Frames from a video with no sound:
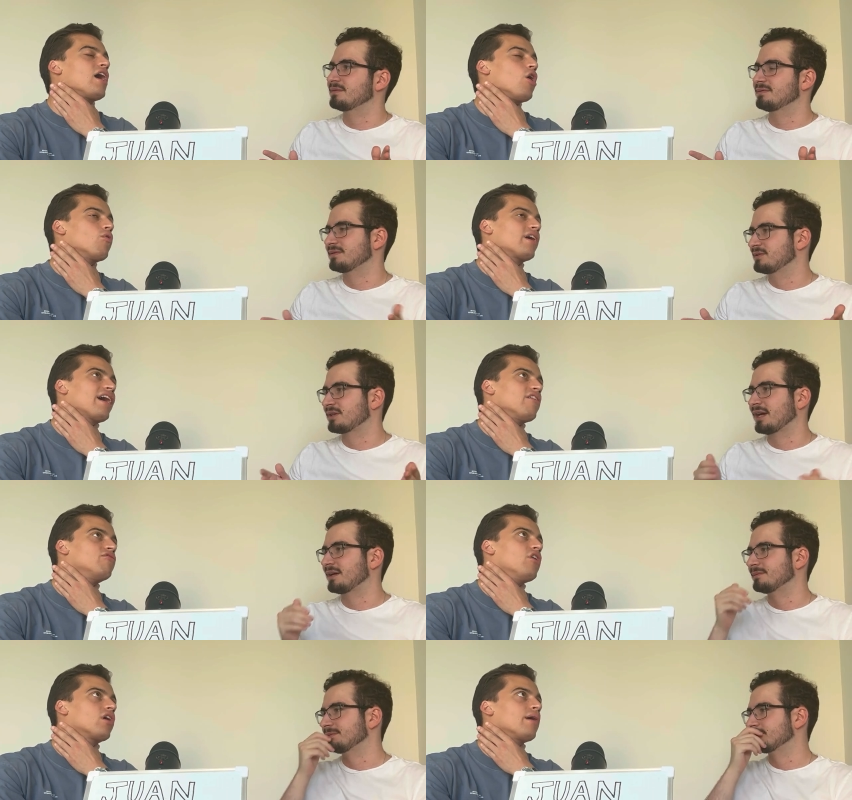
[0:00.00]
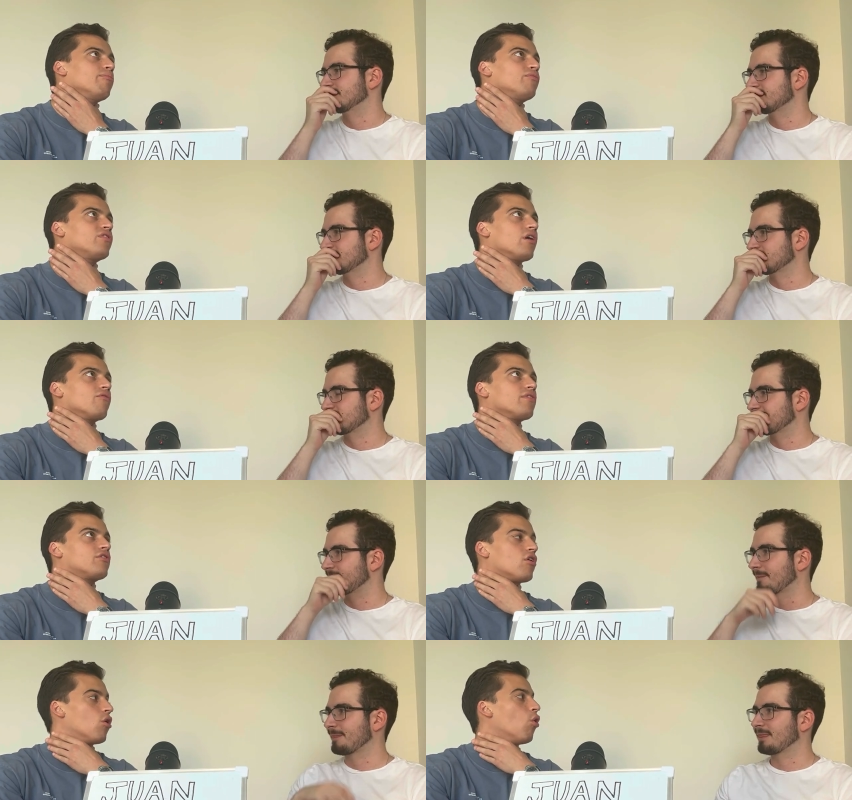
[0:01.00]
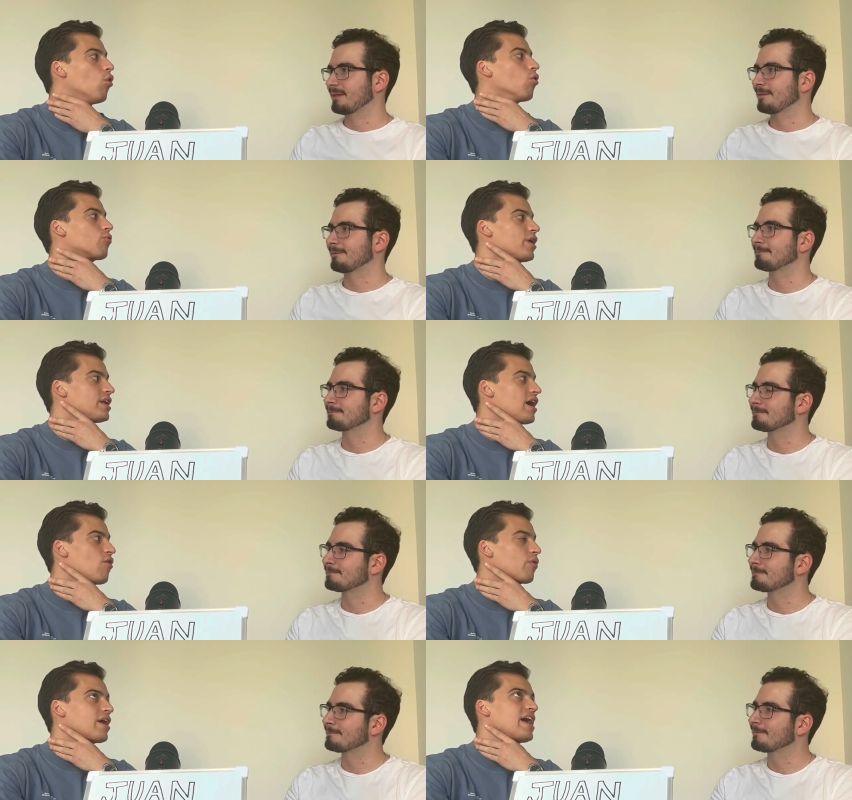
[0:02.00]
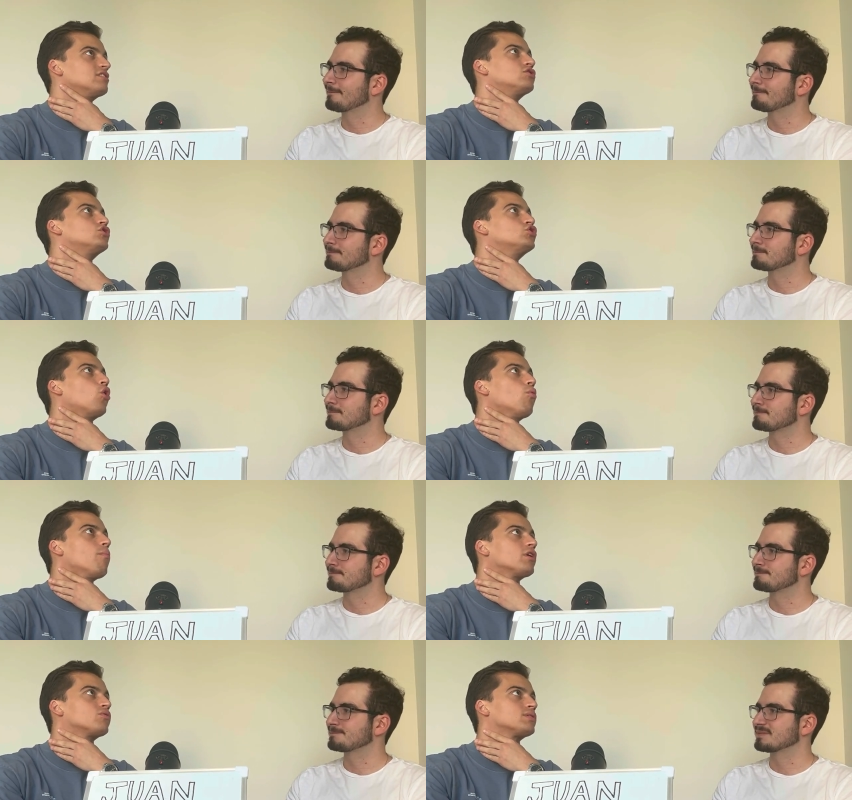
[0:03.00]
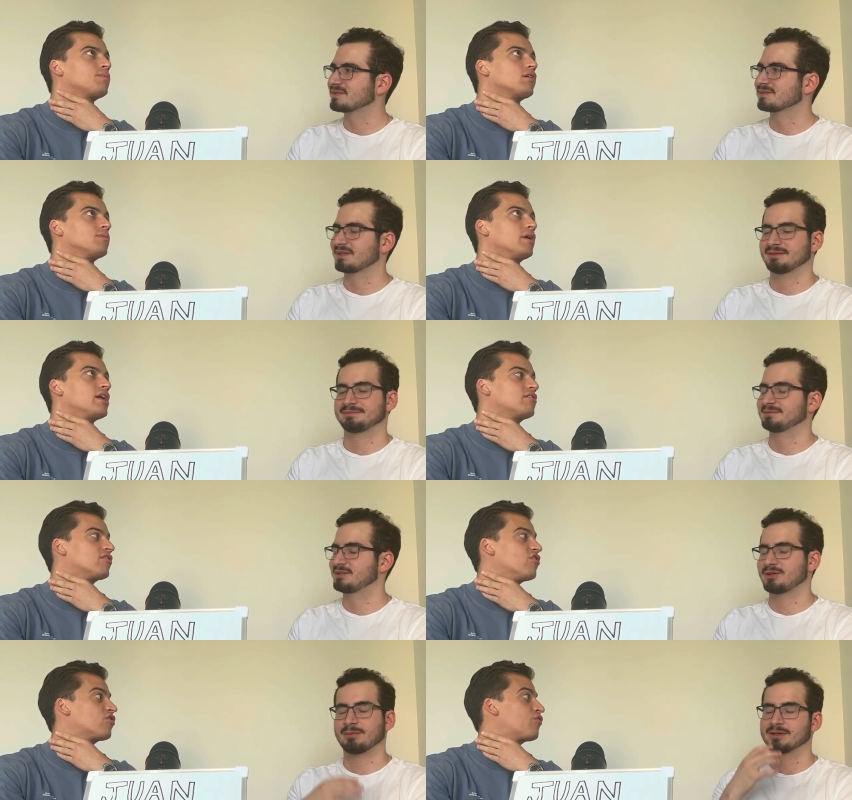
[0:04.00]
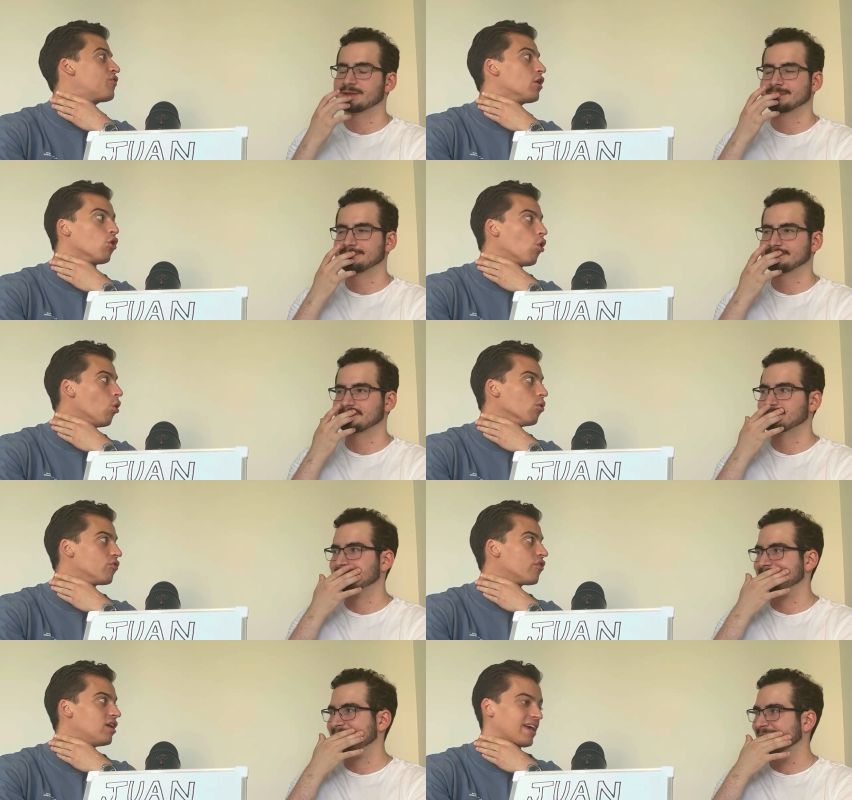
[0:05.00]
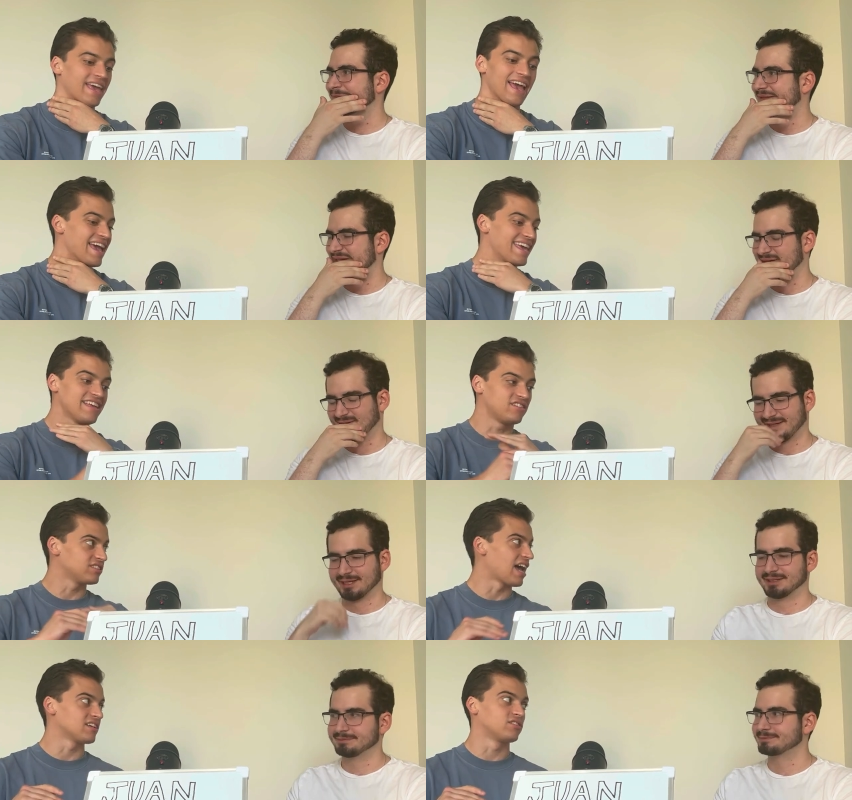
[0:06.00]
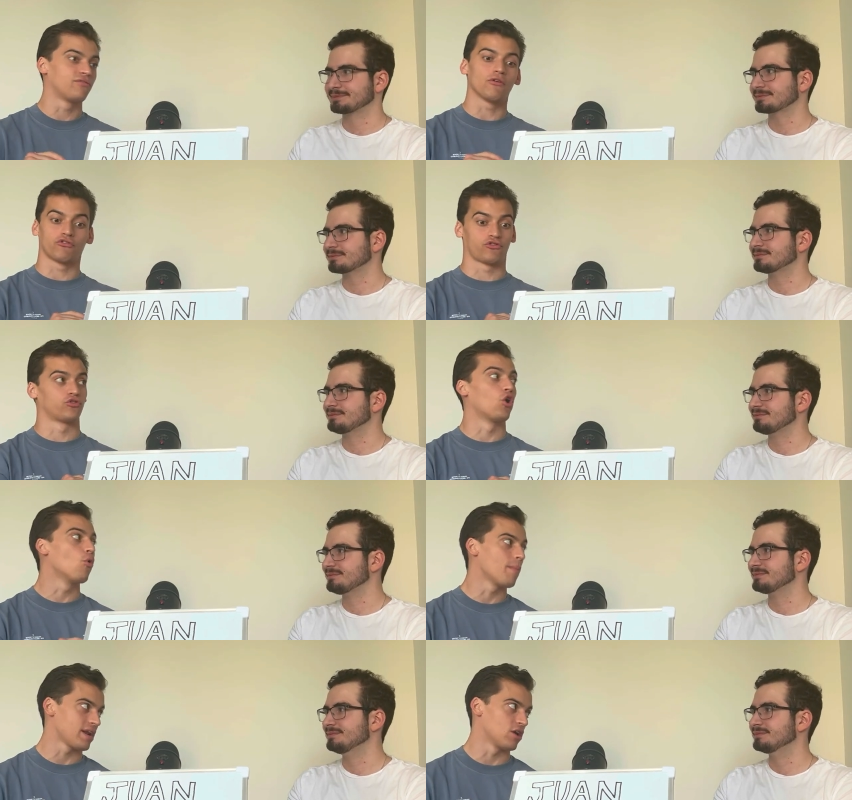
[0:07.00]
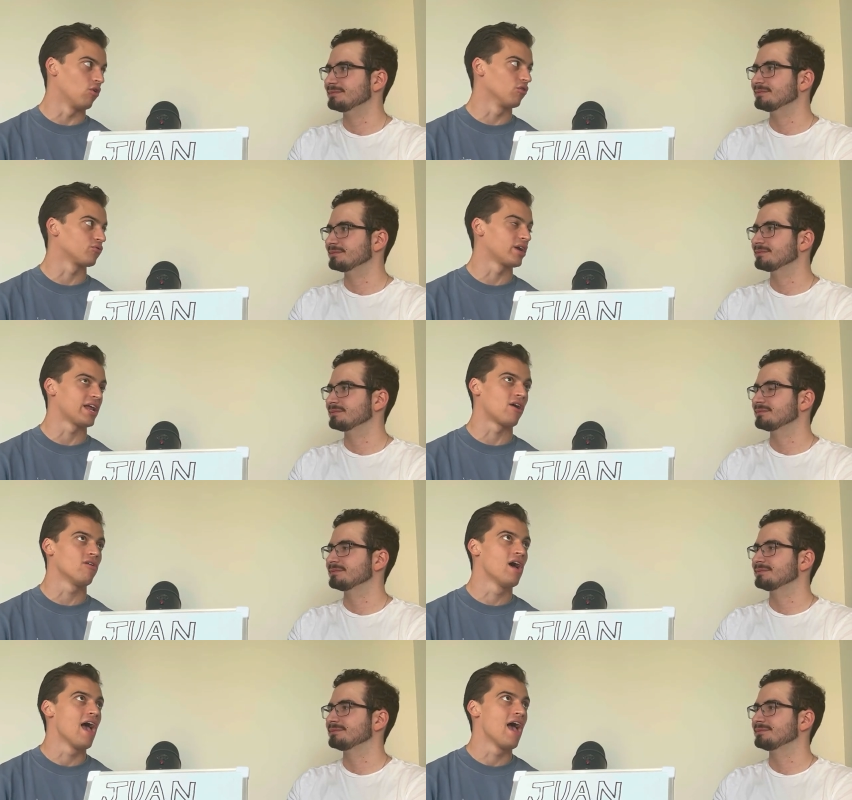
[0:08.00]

Speaker 1: Oda kind of dug himself into a hole right now where he has so much responsibility to so just fill holes. Like he, he just has to fill so many holes right now